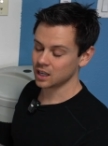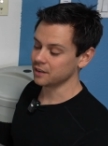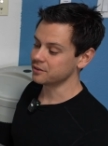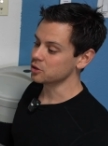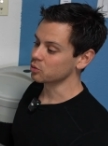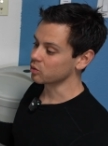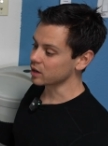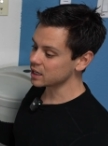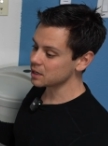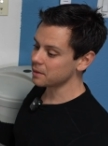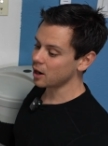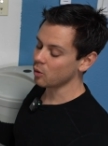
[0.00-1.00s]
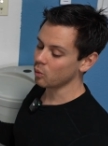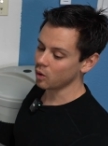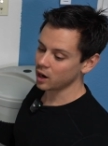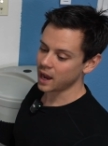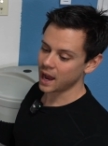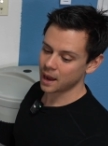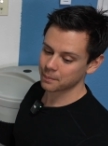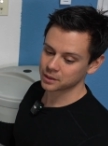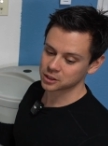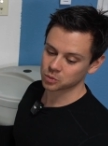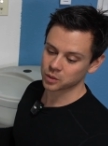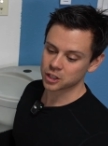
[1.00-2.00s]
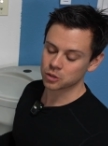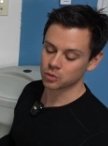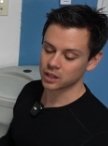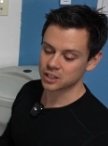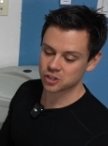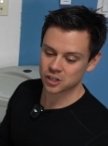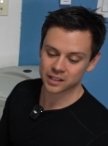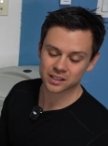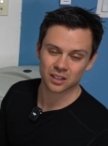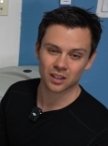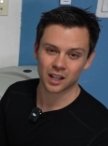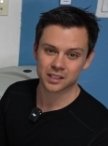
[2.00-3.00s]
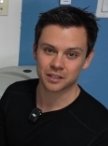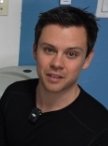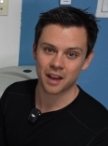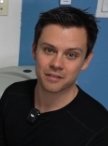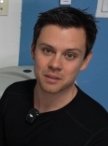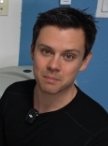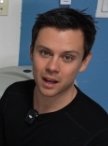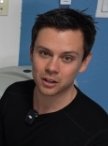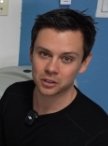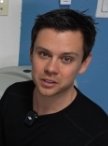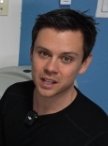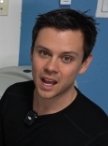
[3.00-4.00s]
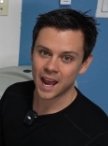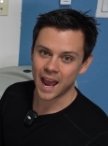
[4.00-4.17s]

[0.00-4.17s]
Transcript: If you read about what happens when you ingest lots of heavy metals,